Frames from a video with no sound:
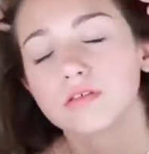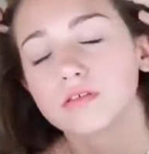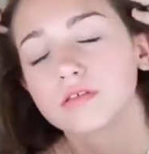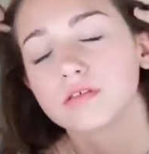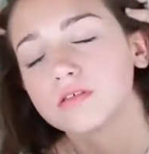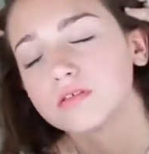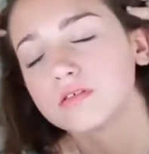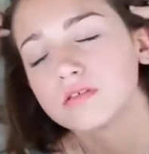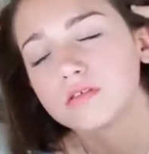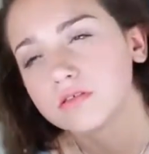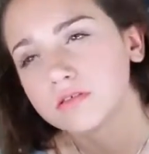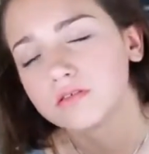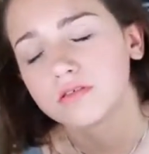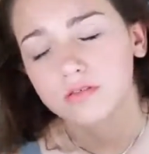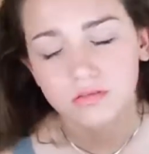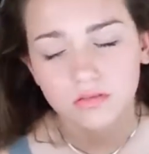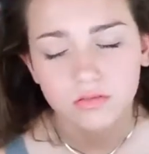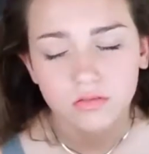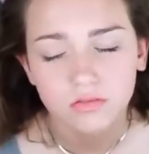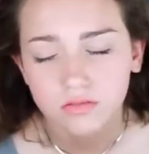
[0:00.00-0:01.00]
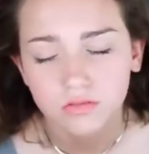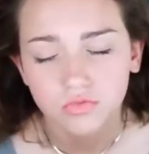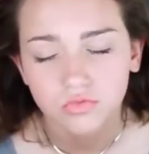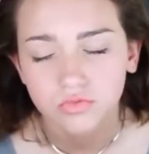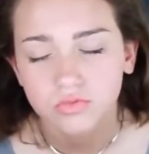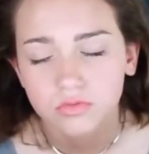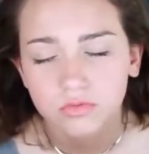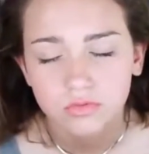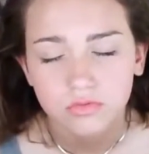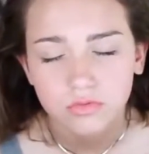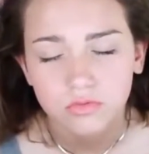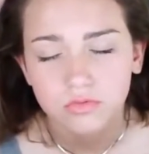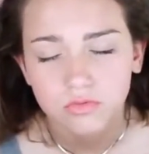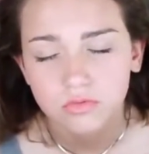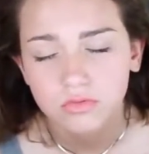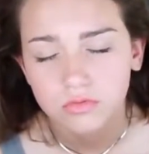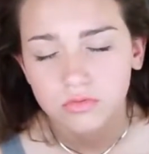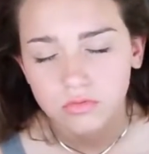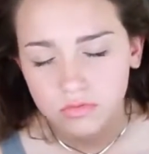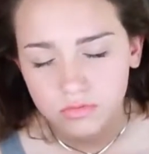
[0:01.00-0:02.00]
without detangling it
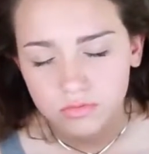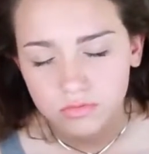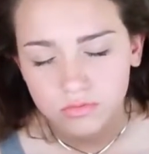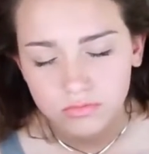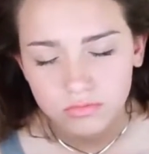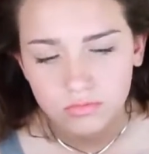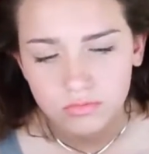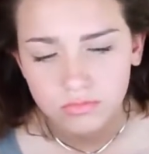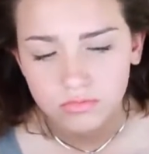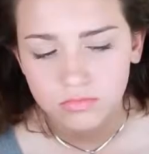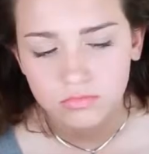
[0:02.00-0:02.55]
first.